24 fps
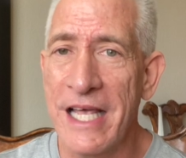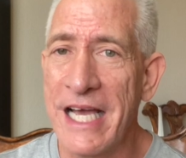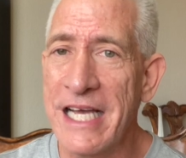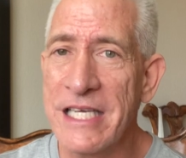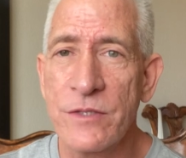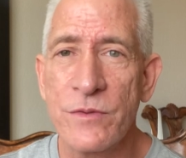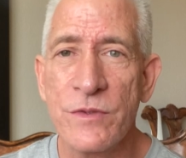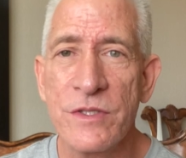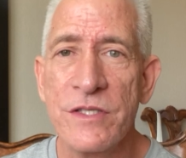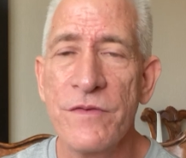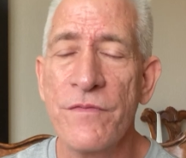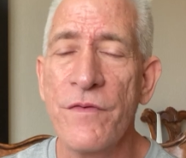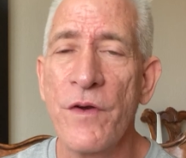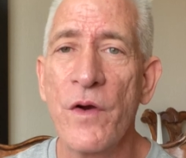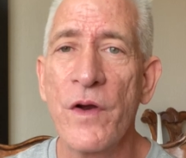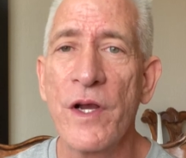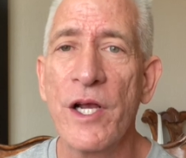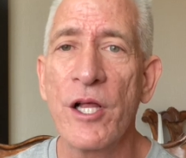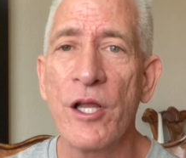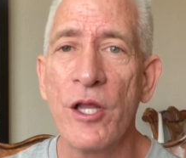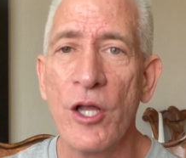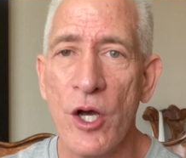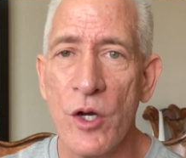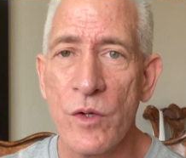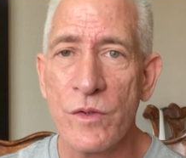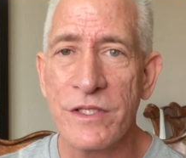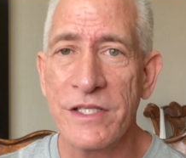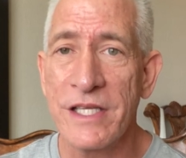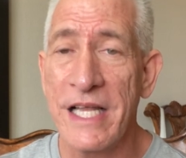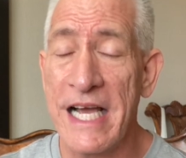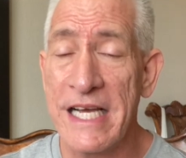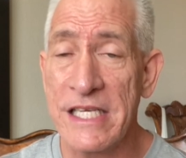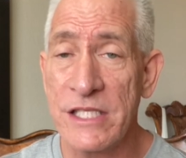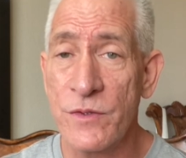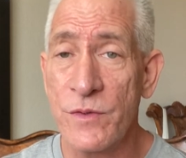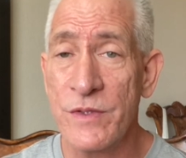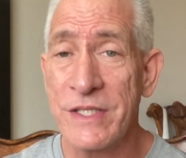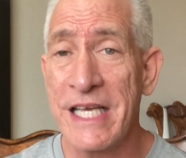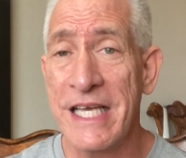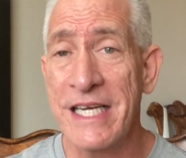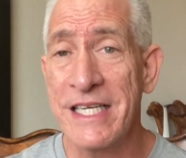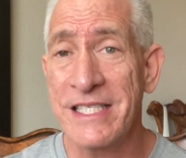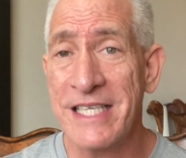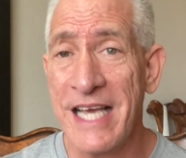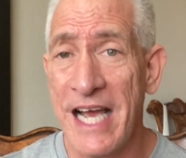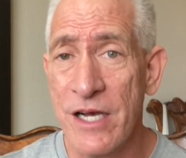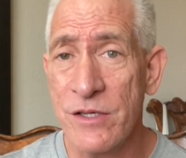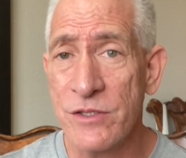Lazarus is very close. Lazarus and
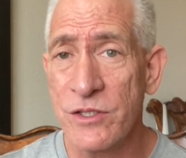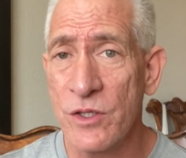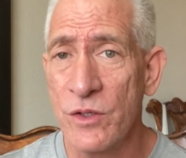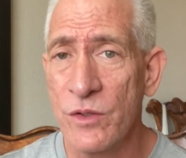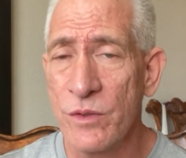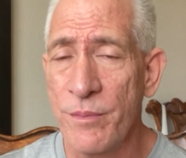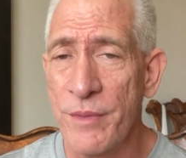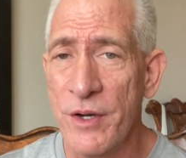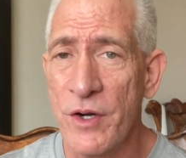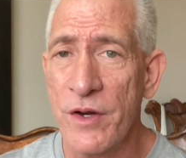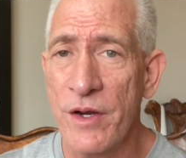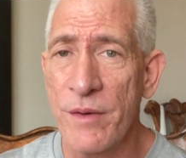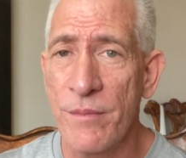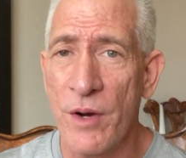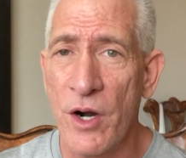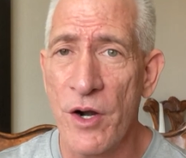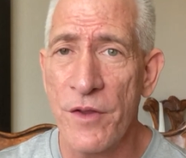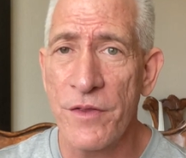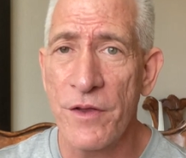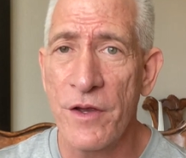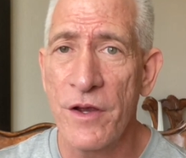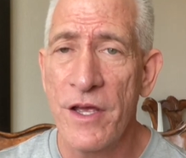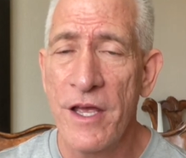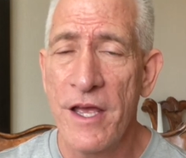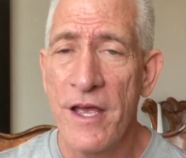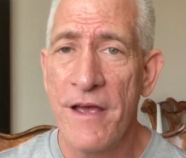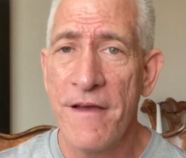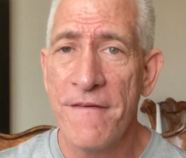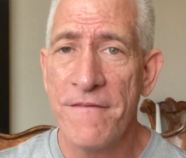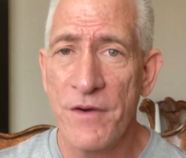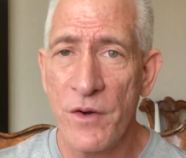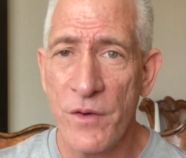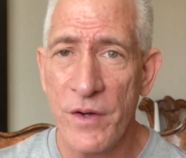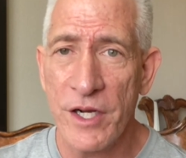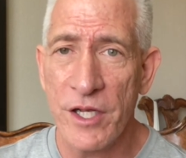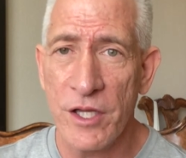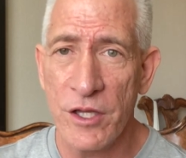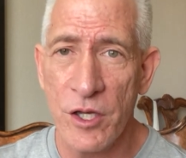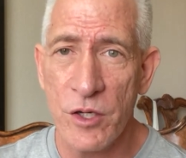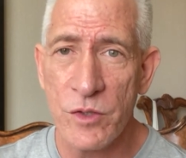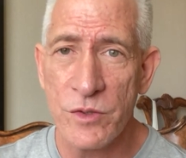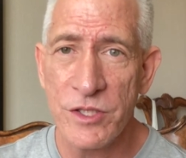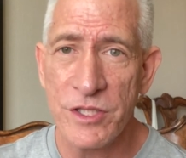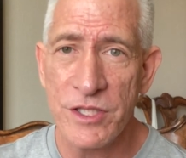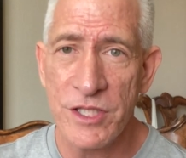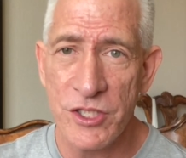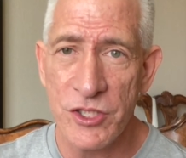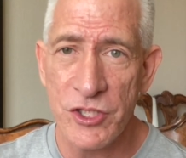his household, Mary and Martha, very
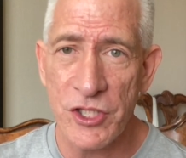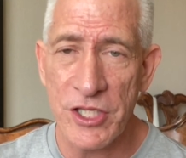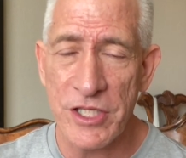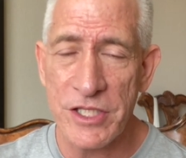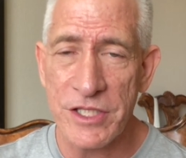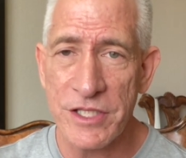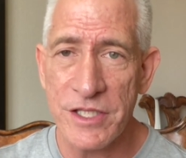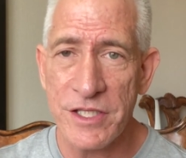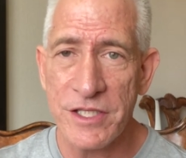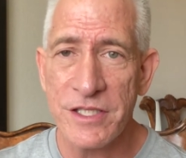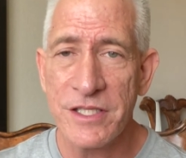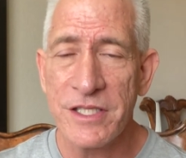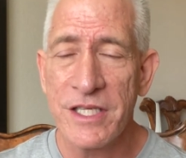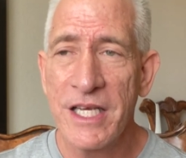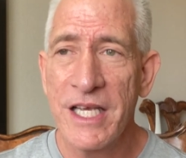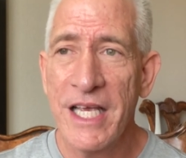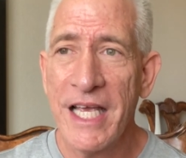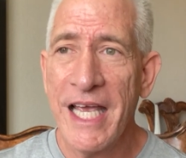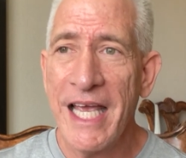close to Jesus.